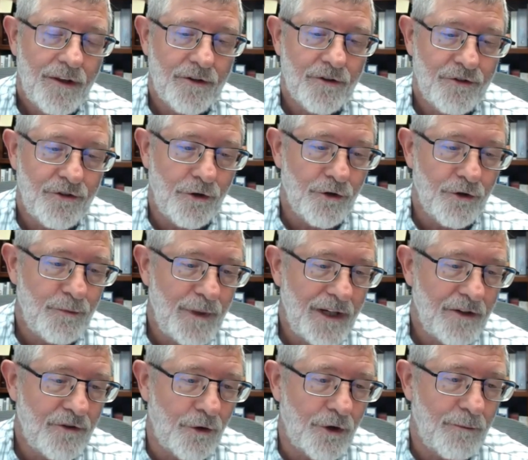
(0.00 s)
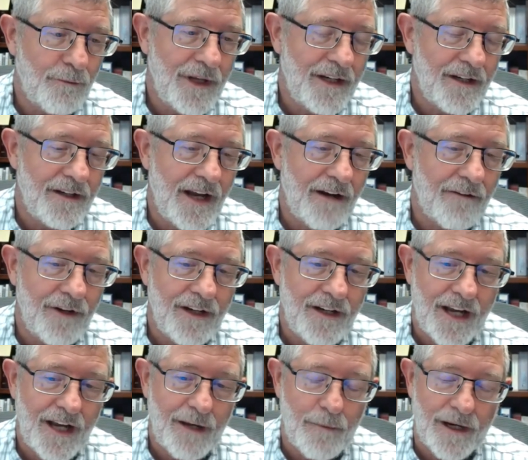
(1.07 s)
their soul's being tormented every
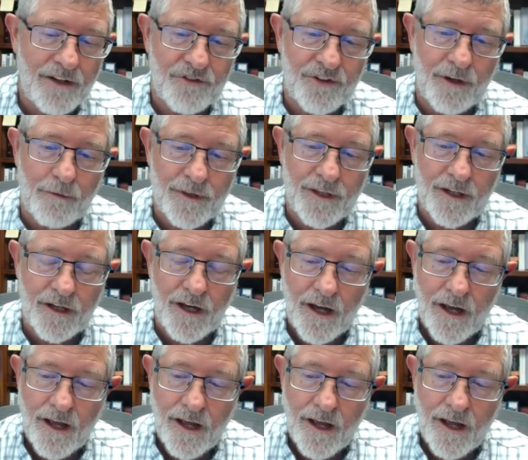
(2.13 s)
day by something.